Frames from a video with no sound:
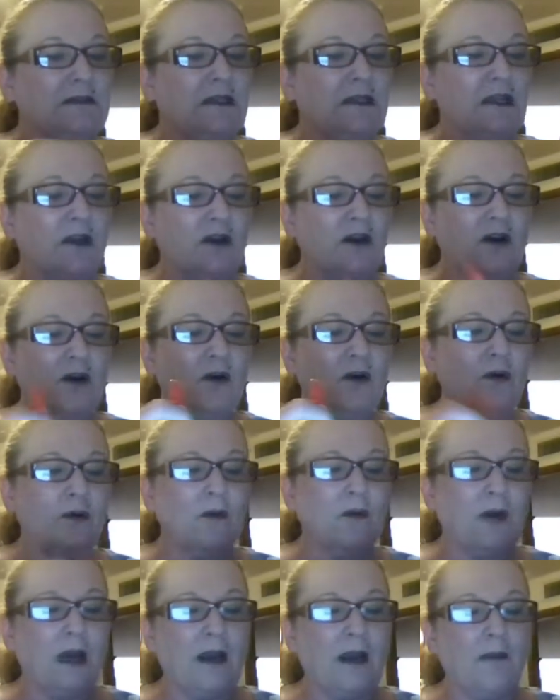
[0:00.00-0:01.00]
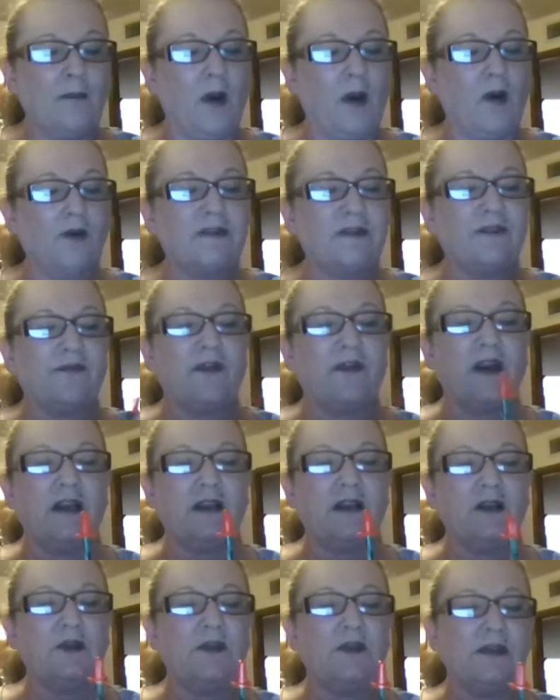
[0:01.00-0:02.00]
you know, I'm always afraid
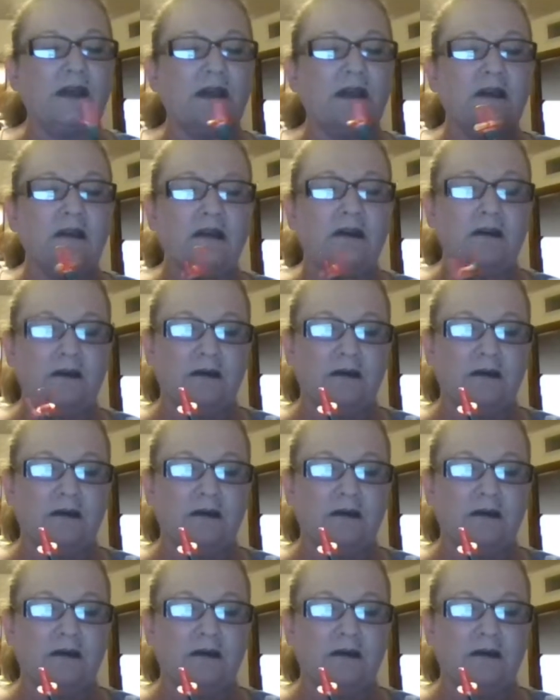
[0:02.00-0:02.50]
of losing